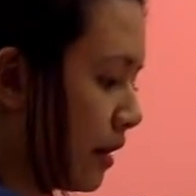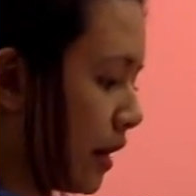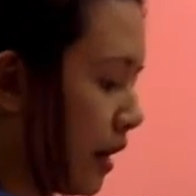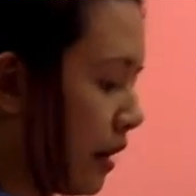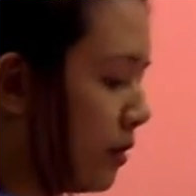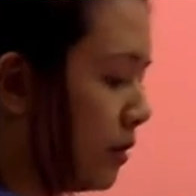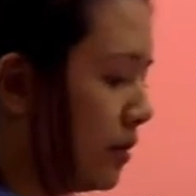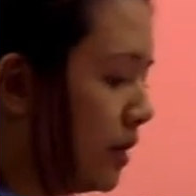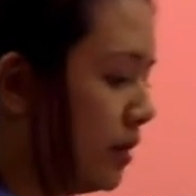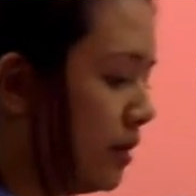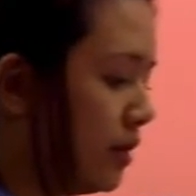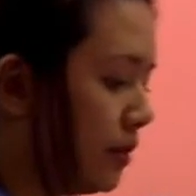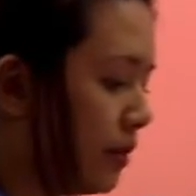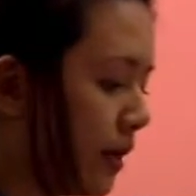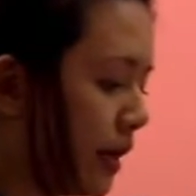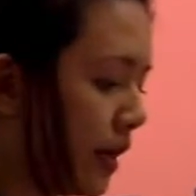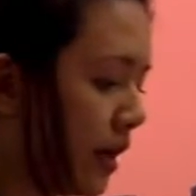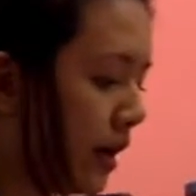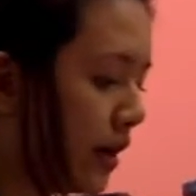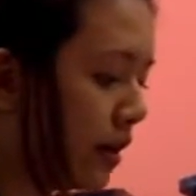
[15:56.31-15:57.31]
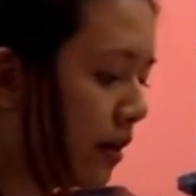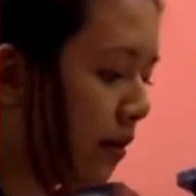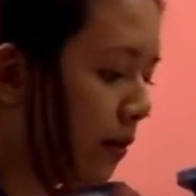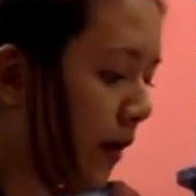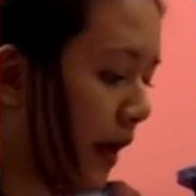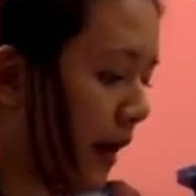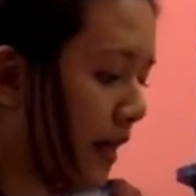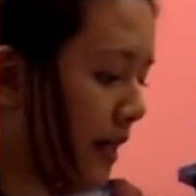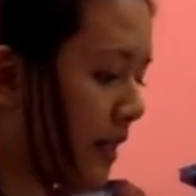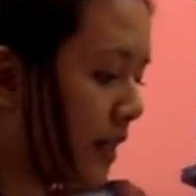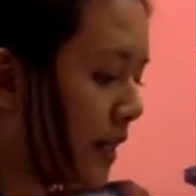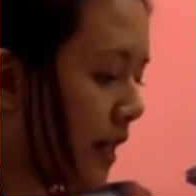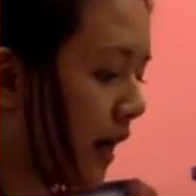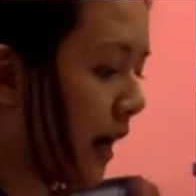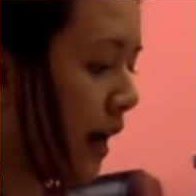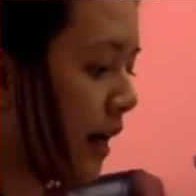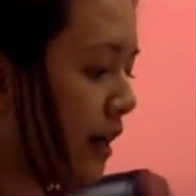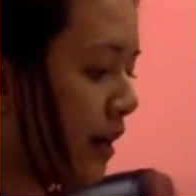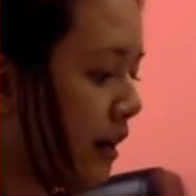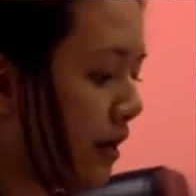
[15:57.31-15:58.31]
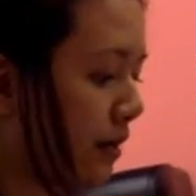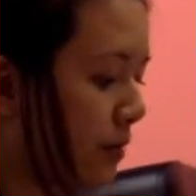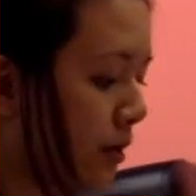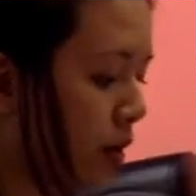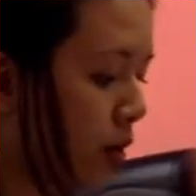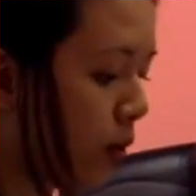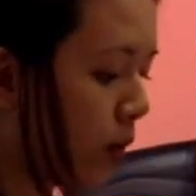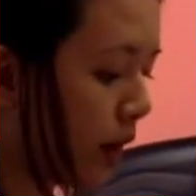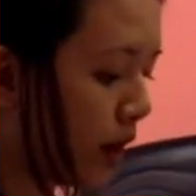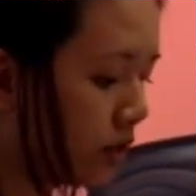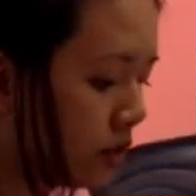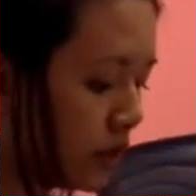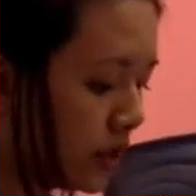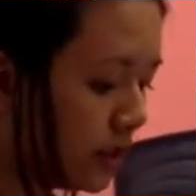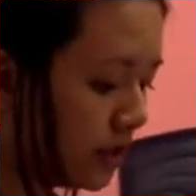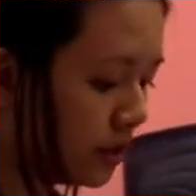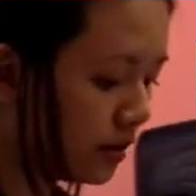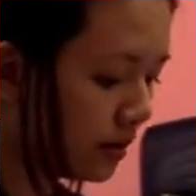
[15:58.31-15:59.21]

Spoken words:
Okay, we'll be doing it on the right side, upper quadrant.